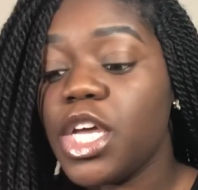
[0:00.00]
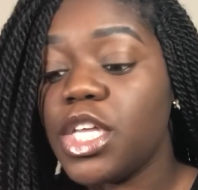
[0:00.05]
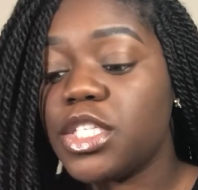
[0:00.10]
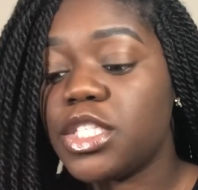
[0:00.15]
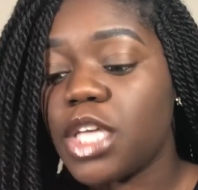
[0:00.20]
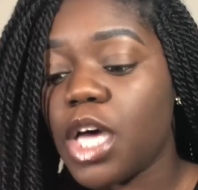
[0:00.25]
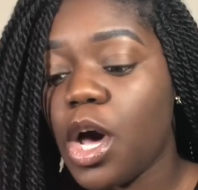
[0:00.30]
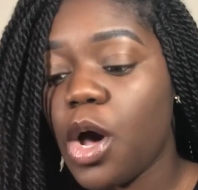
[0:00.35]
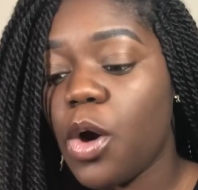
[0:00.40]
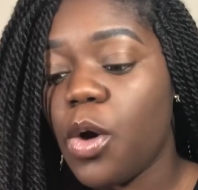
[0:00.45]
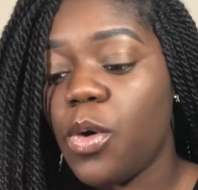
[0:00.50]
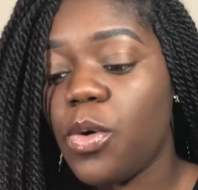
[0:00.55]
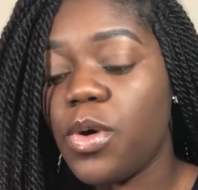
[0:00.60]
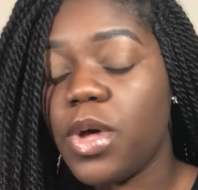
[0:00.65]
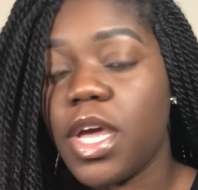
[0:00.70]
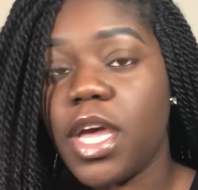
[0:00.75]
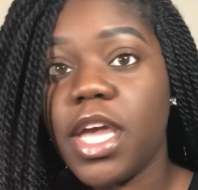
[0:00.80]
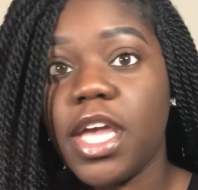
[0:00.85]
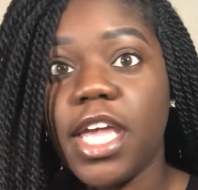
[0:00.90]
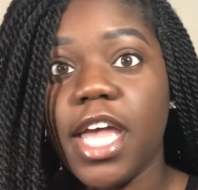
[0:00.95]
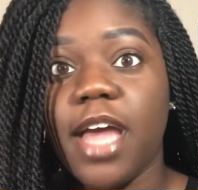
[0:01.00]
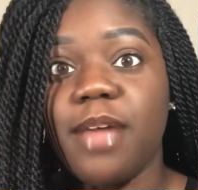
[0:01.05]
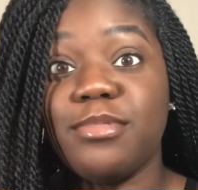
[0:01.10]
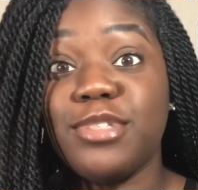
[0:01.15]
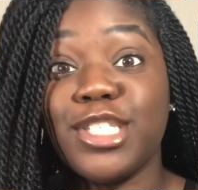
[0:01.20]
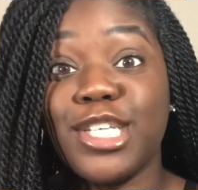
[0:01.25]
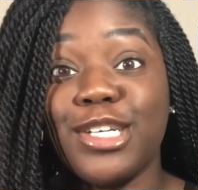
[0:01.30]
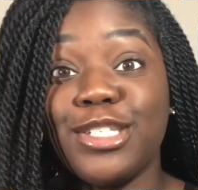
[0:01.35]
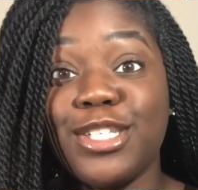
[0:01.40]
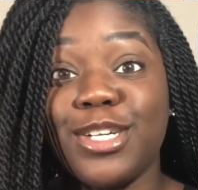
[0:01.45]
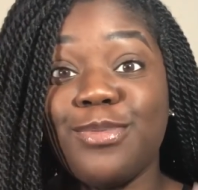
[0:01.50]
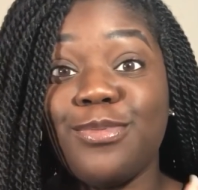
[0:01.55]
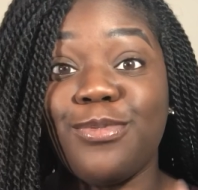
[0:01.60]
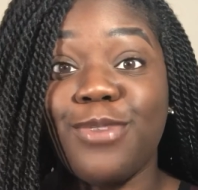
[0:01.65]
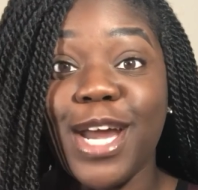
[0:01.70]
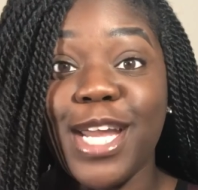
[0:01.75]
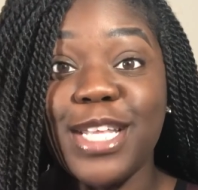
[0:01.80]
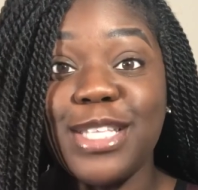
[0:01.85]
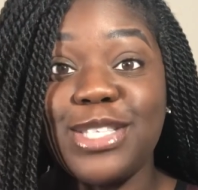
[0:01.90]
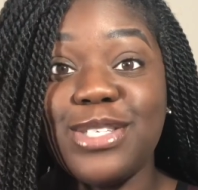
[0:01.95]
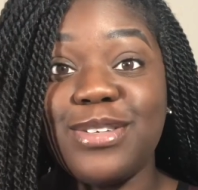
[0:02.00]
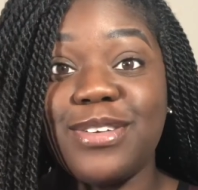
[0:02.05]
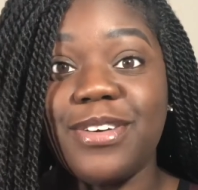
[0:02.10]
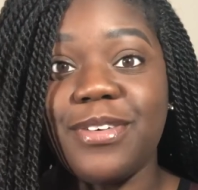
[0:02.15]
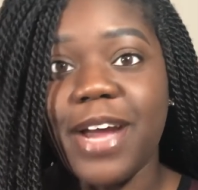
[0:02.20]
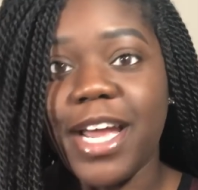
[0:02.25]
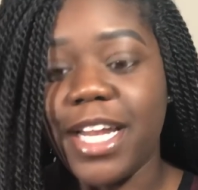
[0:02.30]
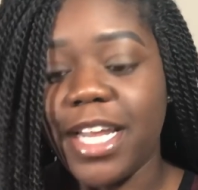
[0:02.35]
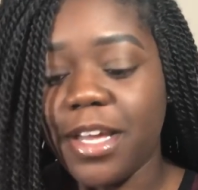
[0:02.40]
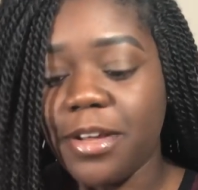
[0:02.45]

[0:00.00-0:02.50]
So yeah, I'm just gonna jump right into it right